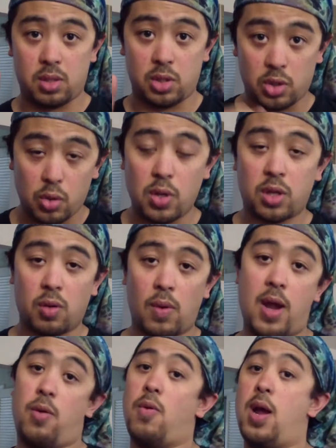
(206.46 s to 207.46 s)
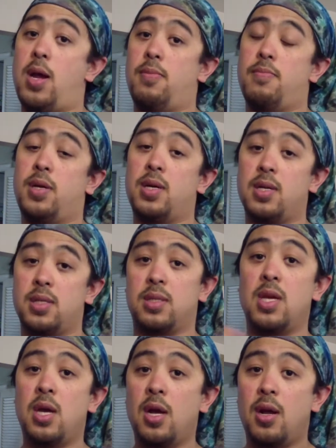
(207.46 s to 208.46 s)
do it the right way,
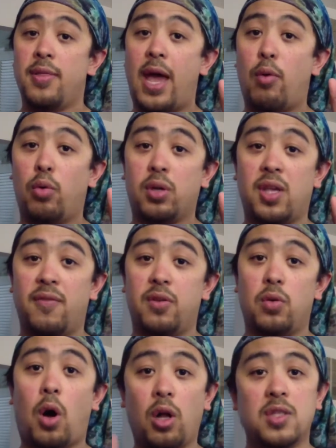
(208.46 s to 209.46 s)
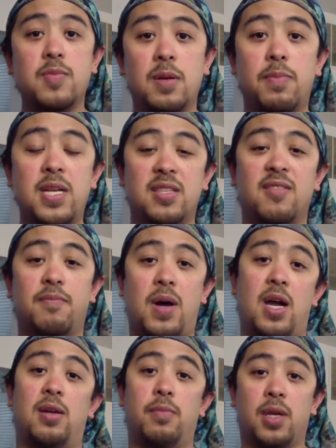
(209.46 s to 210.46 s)
because that will give you ultimate peace of
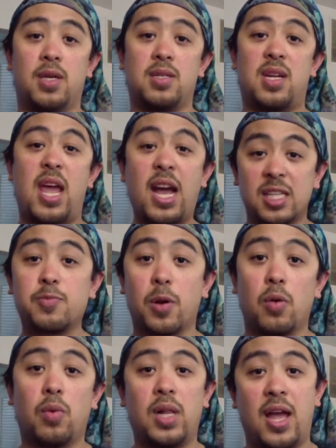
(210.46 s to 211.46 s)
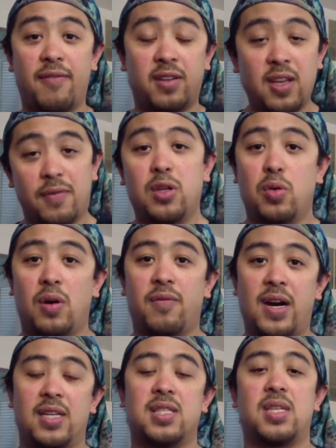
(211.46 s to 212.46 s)
mind, because an expert will have given you
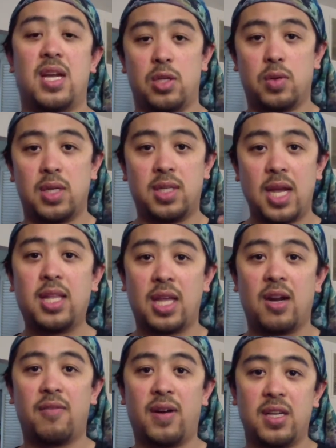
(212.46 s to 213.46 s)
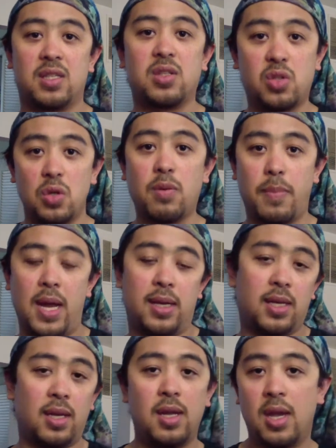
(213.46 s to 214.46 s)
advice and you can take that advice to the
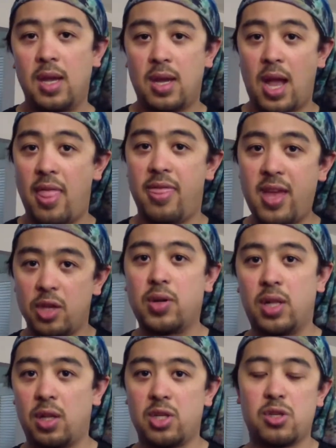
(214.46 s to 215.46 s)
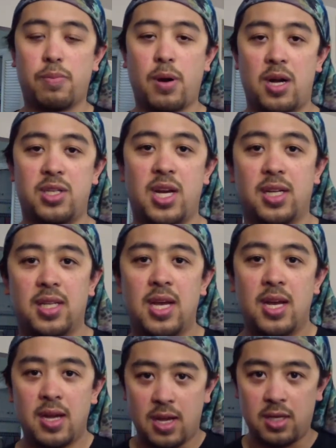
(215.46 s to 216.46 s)
bank, and then you can launch your project,
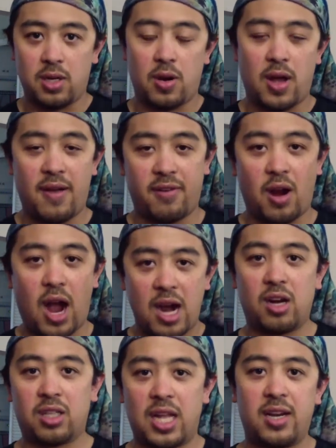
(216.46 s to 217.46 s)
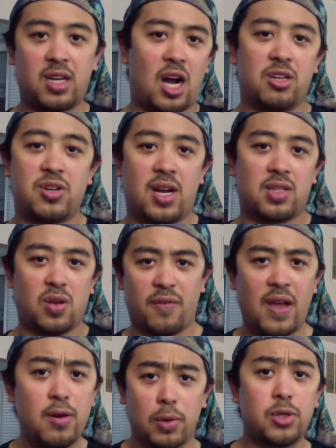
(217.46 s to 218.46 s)
you know, have your ironclad contract. So if
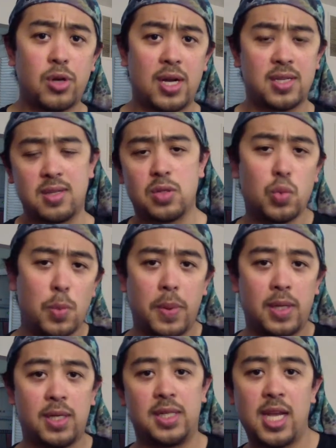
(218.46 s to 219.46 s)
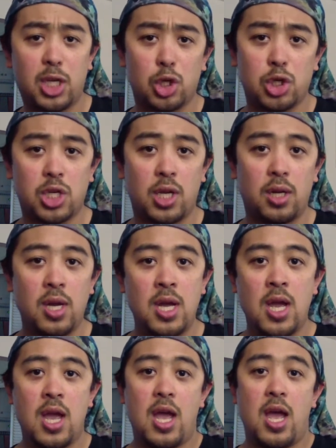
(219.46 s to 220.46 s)
anyone tries to swoop in and take your shit,
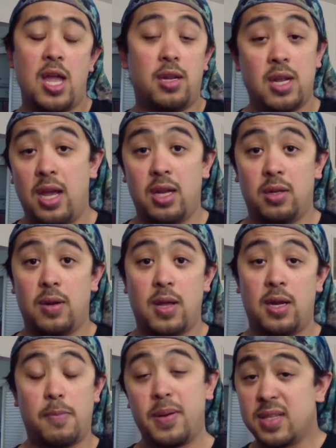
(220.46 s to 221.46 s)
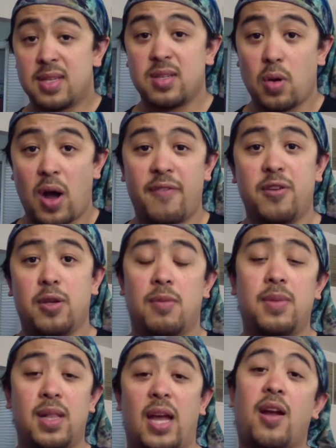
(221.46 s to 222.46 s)
and it pisses you off, you can
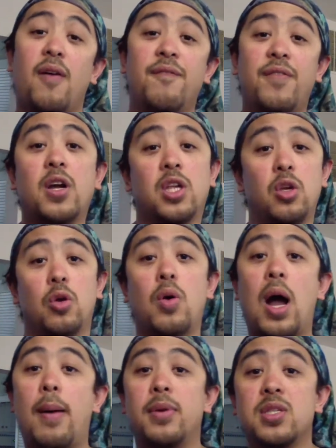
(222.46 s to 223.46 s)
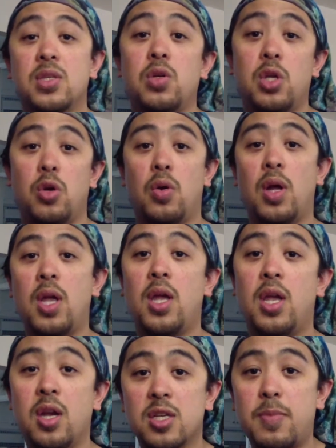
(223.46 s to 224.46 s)
be like, fuck you, I'm gonna sue you,
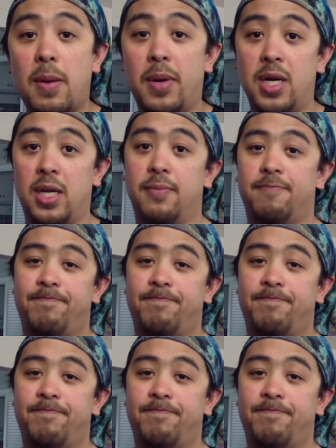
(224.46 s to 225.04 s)
here's my money.